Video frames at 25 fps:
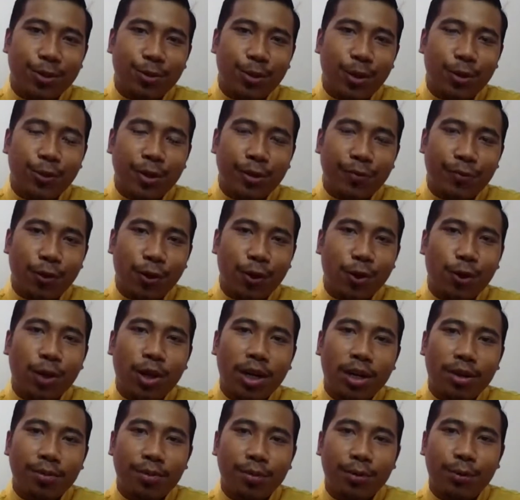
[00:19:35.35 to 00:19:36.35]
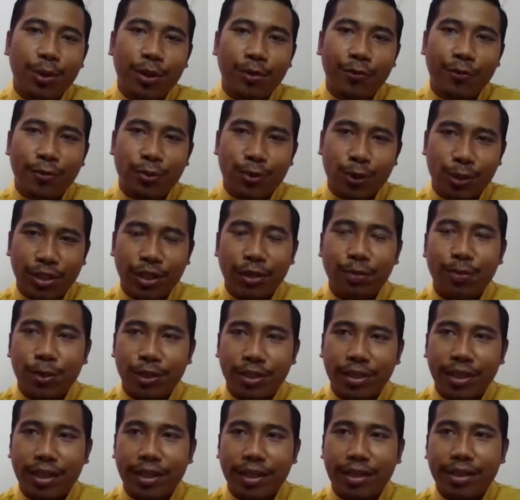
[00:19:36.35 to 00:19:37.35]
we will follow up with social
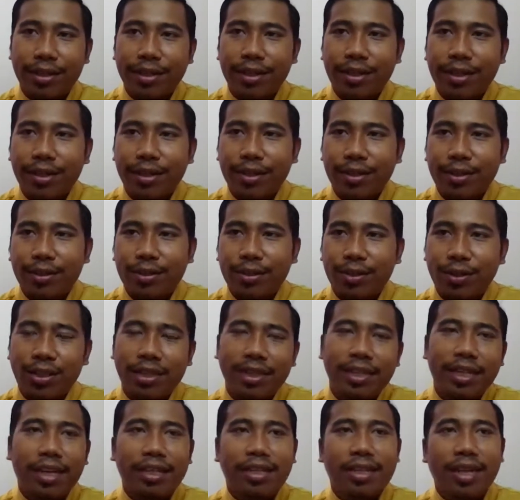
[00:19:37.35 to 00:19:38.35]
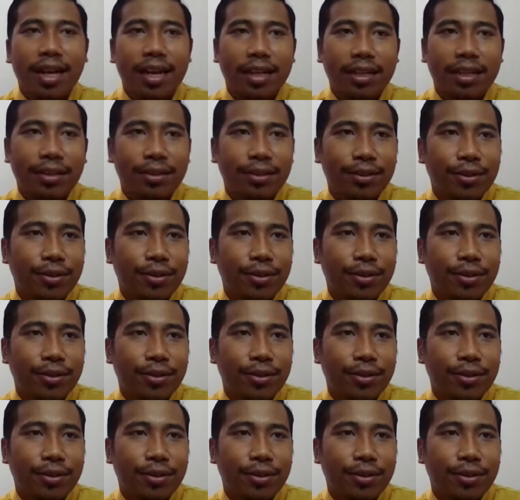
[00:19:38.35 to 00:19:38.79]
project. So it's just like